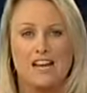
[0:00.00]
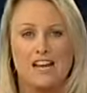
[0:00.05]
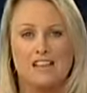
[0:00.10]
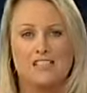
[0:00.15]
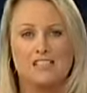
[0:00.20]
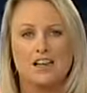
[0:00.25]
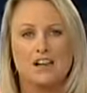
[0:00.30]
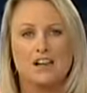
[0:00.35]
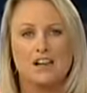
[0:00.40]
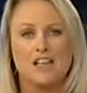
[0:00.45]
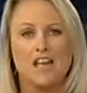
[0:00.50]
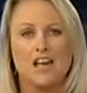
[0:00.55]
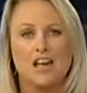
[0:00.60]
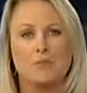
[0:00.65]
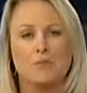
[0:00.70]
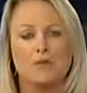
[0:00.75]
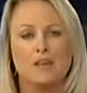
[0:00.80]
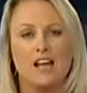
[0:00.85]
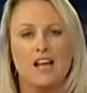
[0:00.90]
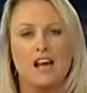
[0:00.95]
Let's go to
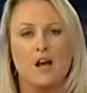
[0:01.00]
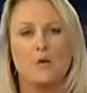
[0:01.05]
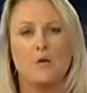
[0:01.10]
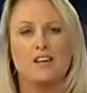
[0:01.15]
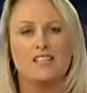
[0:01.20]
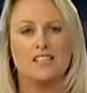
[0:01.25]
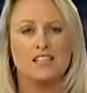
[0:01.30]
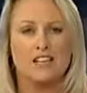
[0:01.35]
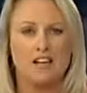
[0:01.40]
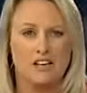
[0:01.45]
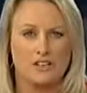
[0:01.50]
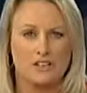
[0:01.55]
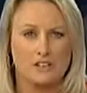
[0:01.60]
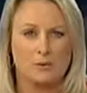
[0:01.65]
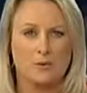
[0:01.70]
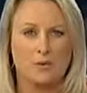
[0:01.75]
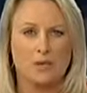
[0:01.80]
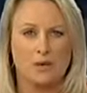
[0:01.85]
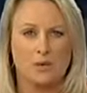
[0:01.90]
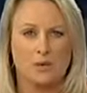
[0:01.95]
Canberra now, where Sky
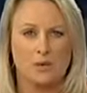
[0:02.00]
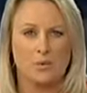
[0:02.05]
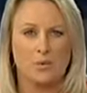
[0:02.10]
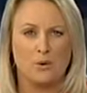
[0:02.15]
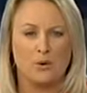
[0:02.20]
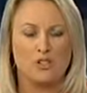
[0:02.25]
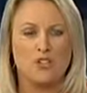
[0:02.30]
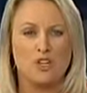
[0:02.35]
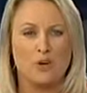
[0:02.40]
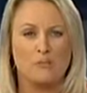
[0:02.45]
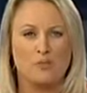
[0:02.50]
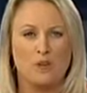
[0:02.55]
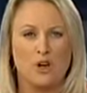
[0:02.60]
News political reporter Tom